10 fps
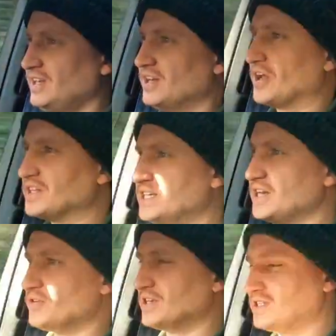You know,
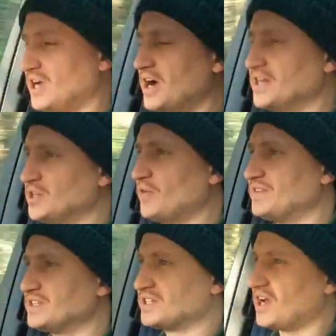considering the size of
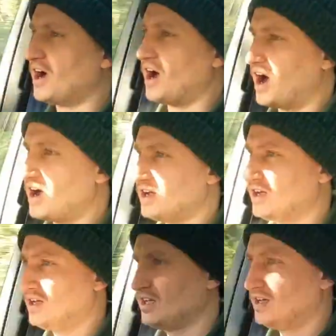this car
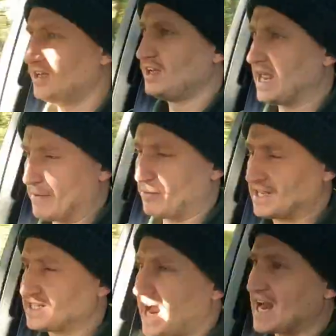and the
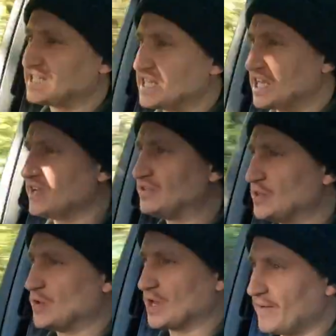practicality it gives
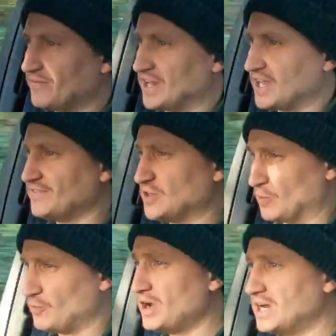you and the comfort it gives you,
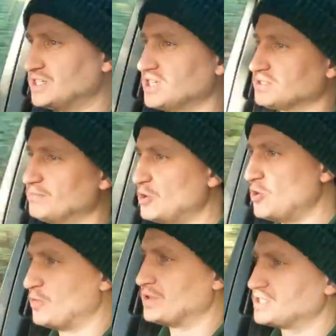it really does
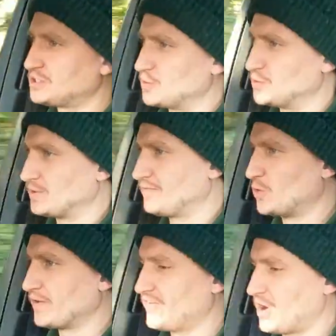move with this
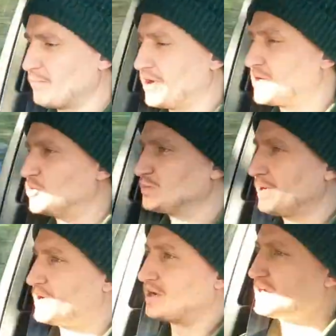245 brake
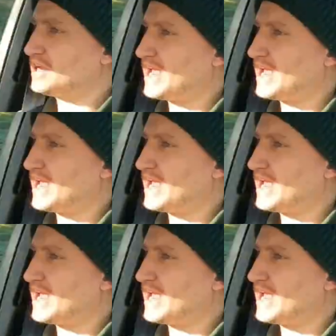horsepower